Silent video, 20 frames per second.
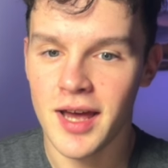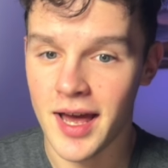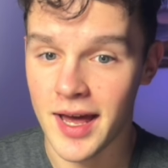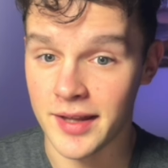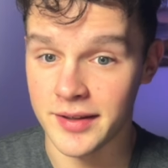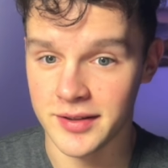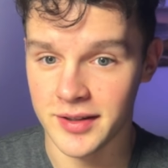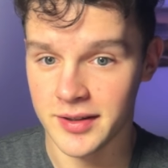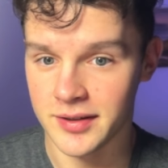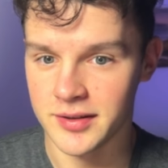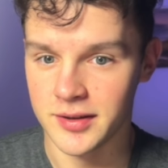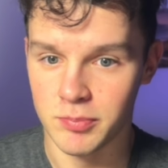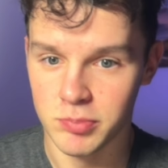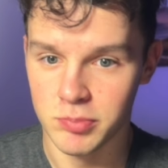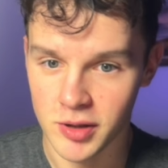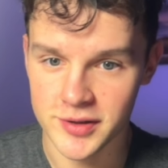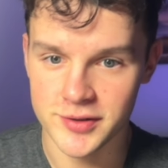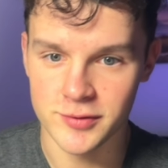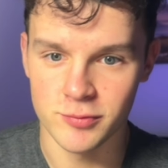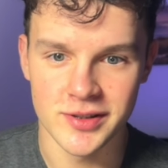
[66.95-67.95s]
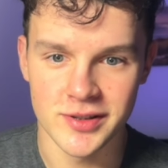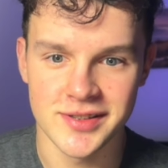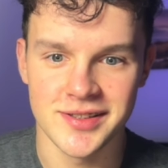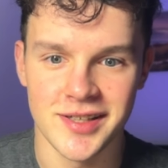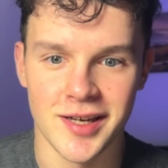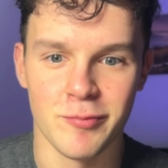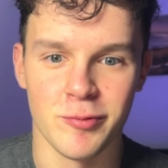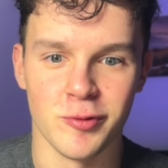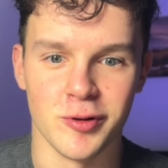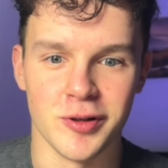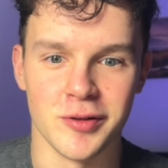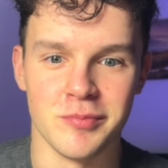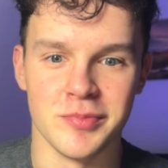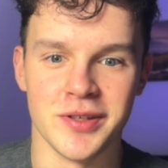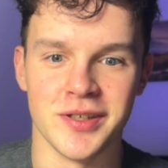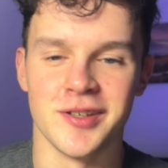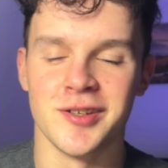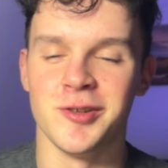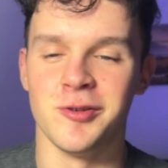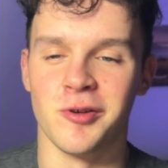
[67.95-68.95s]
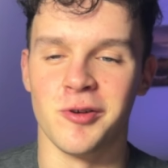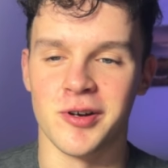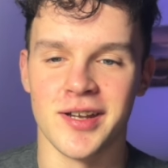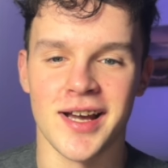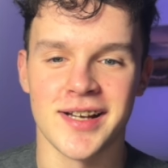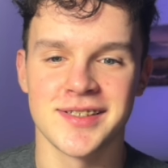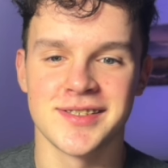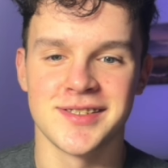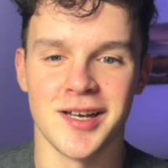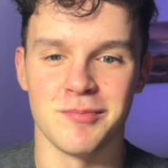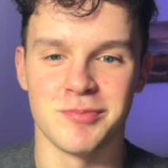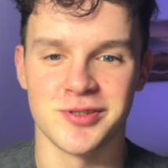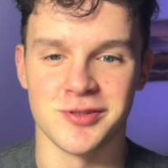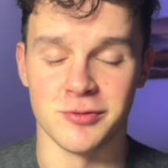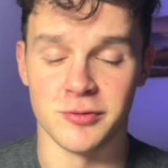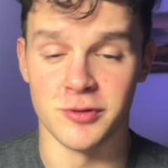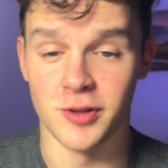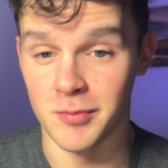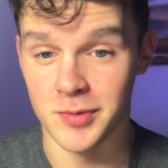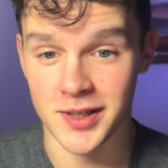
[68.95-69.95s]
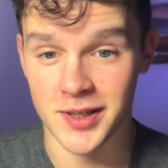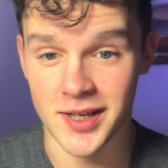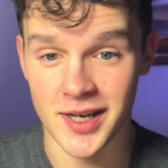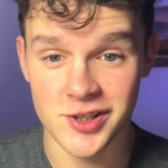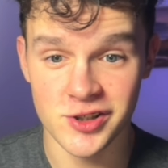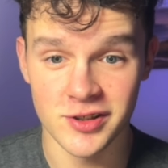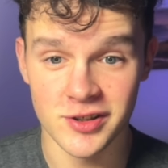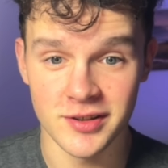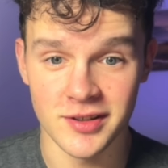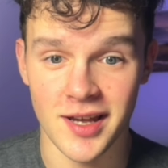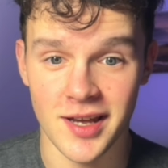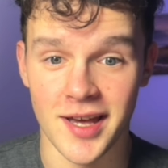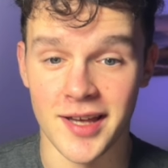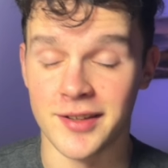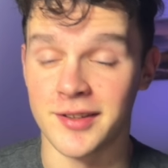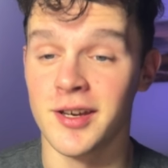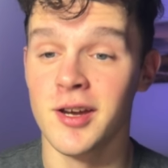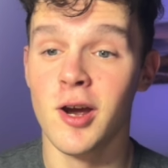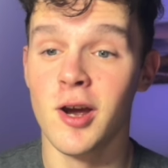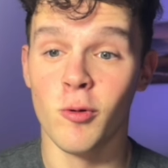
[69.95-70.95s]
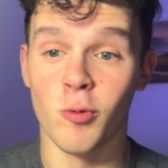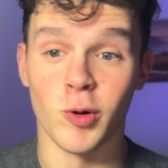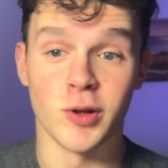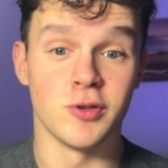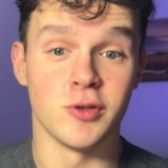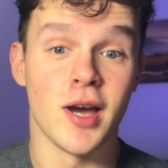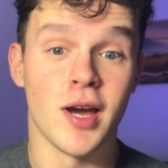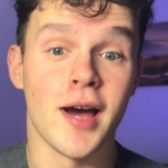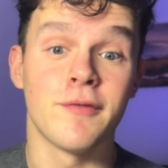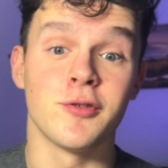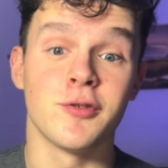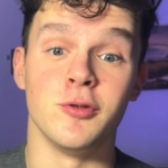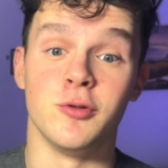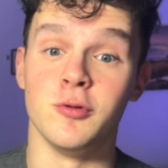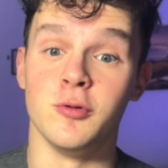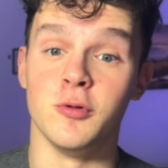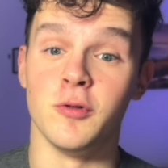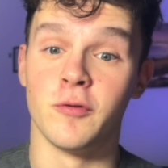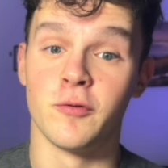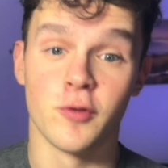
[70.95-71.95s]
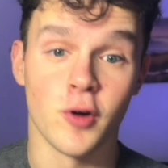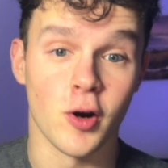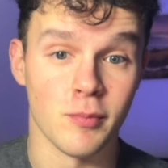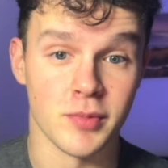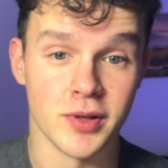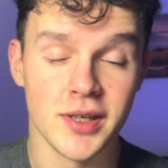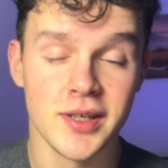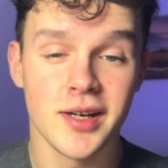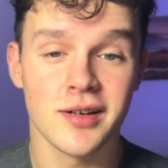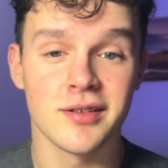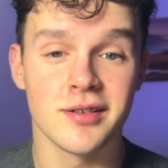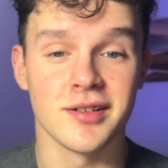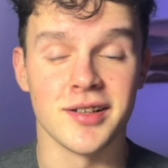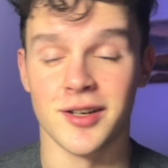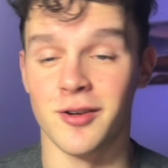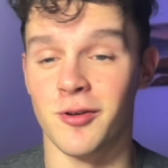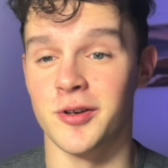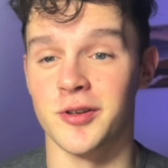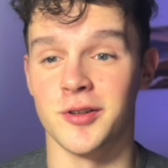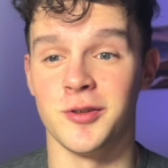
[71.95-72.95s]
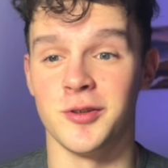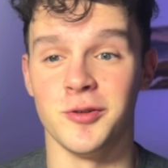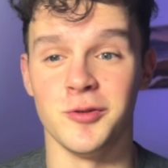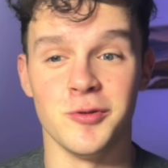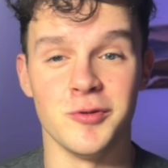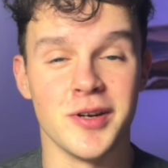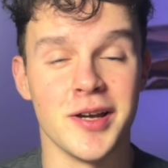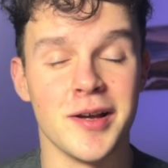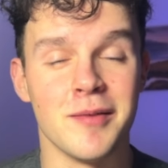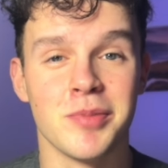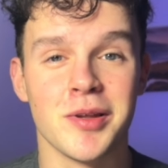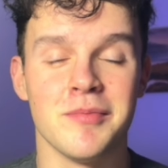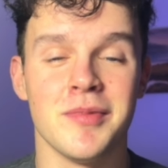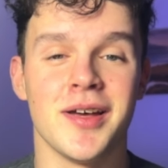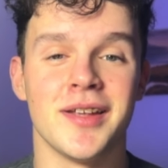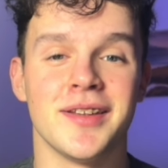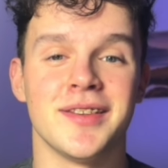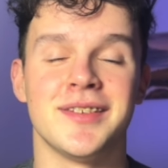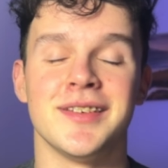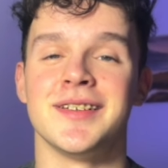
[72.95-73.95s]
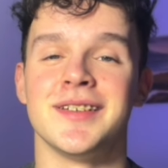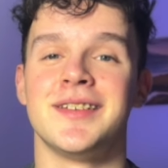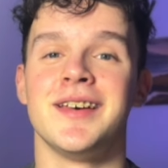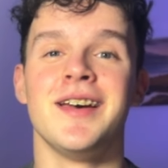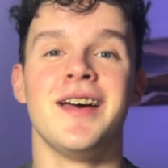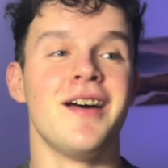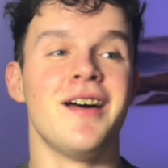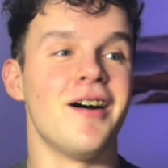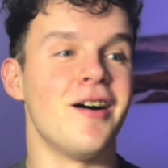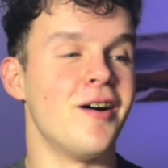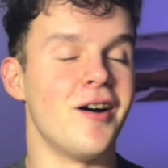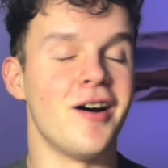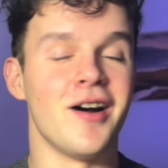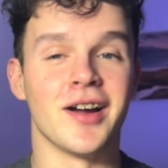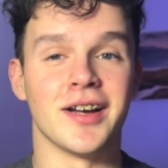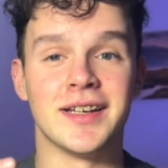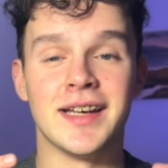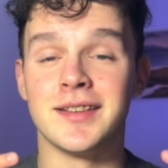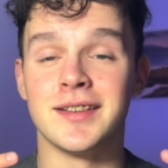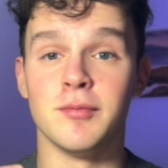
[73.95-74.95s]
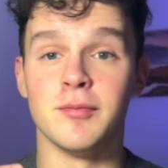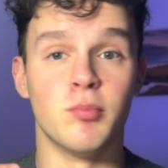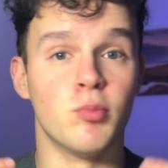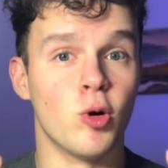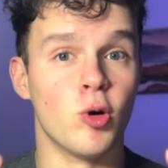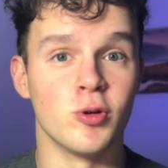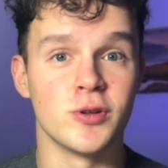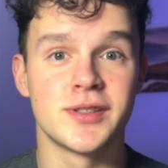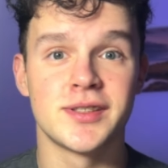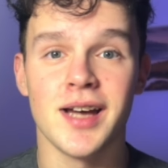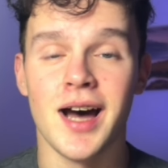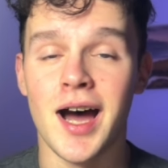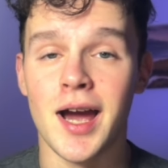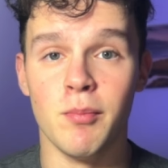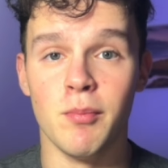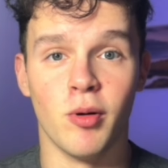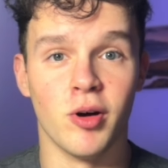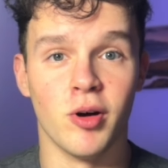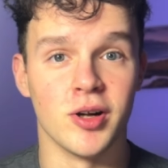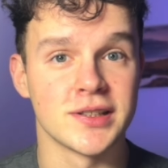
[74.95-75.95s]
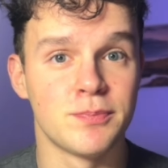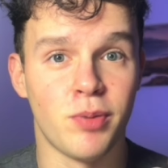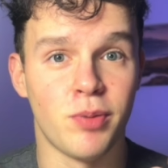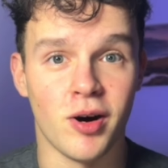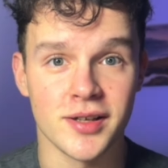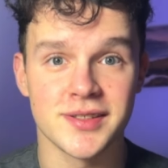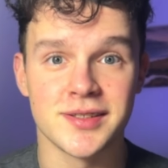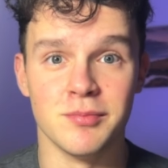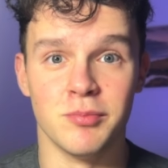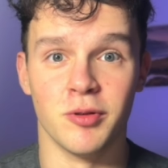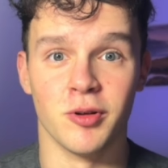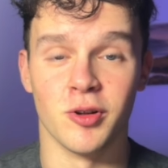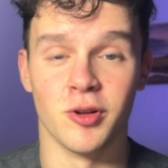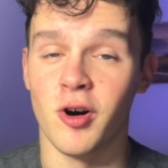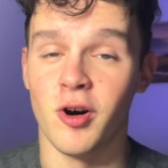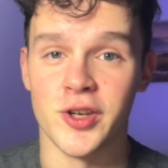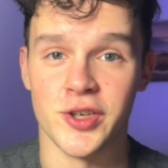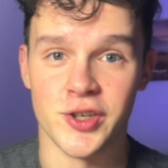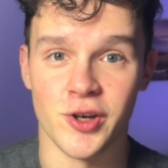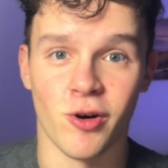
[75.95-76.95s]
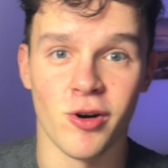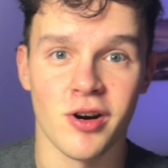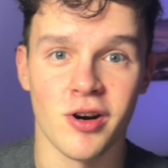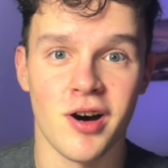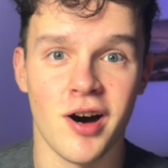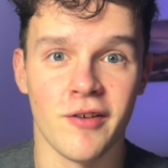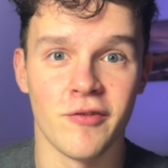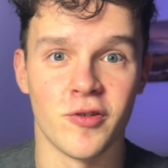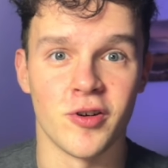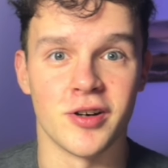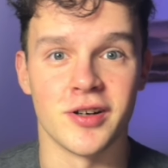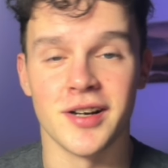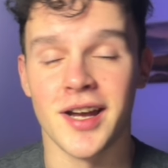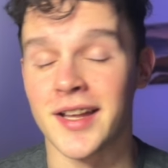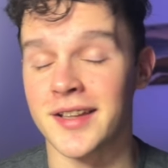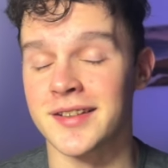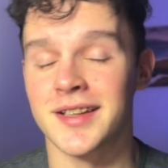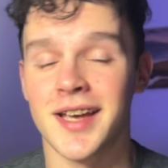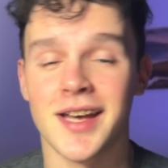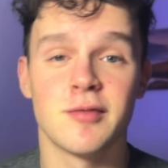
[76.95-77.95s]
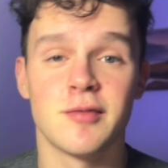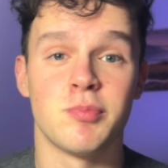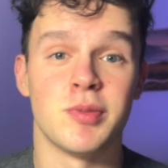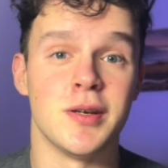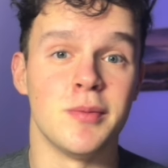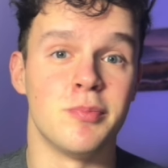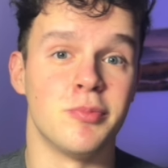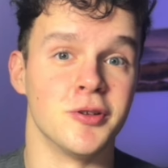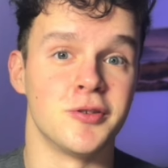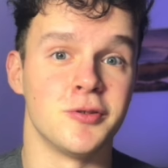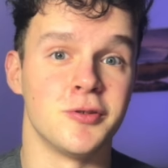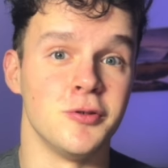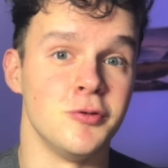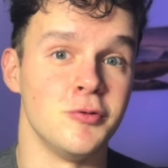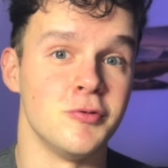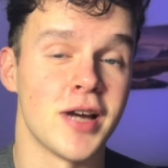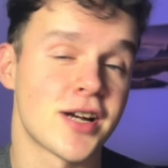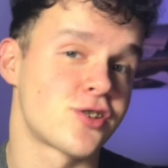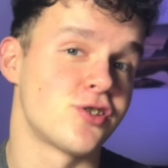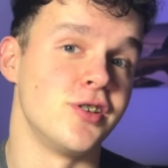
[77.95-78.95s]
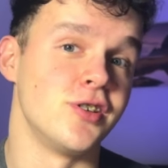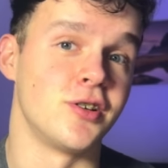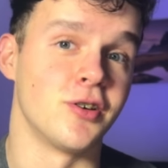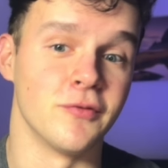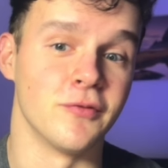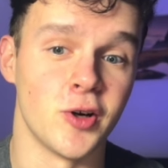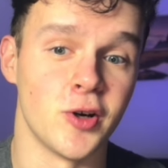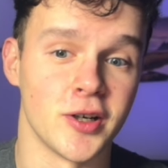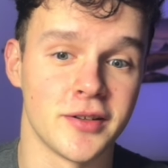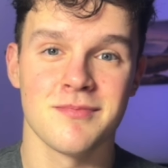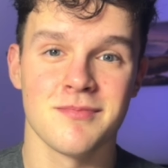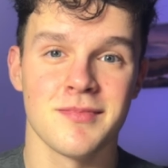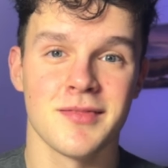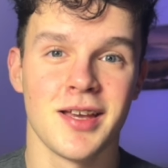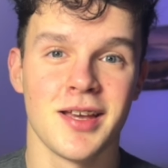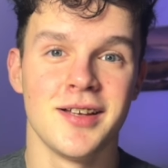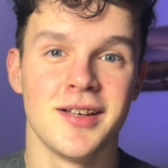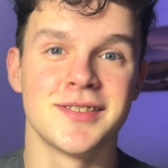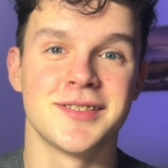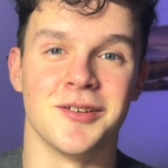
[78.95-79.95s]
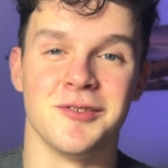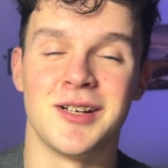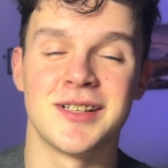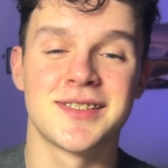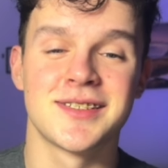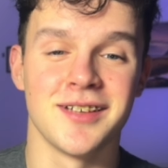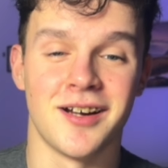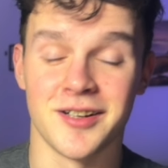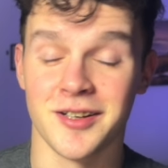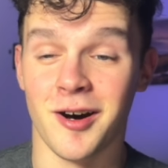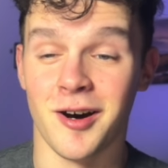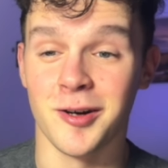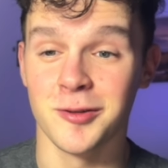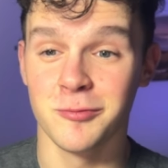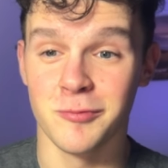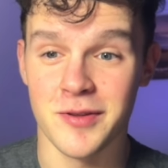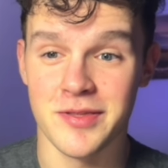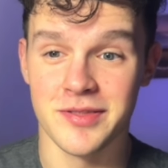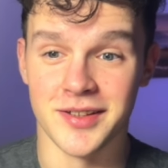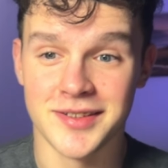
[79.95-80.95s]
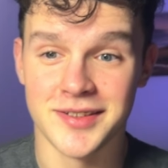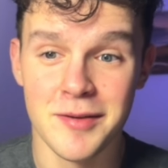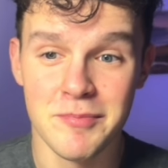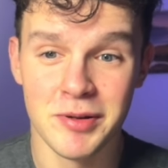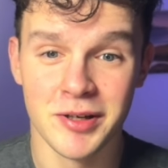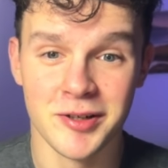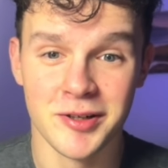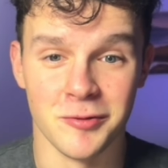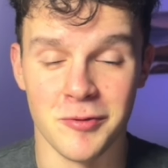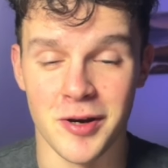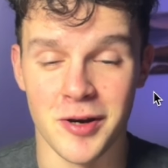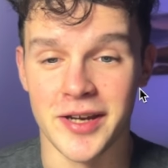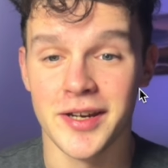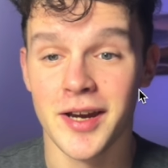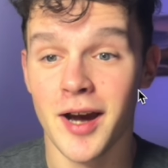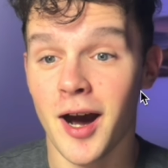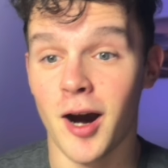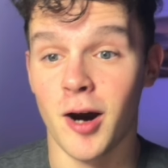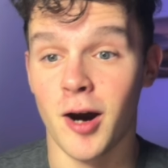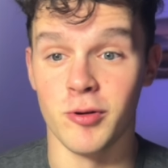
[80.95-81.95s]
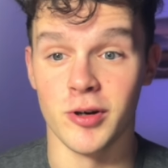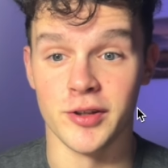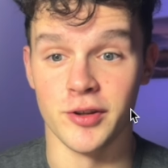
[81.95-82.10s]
And then the +1 step will be your next steps to domination and what you have to do from here in order to implement it, get the most eyeballs possible on your offer and get people to actually convert. So let's start out with the typical way how an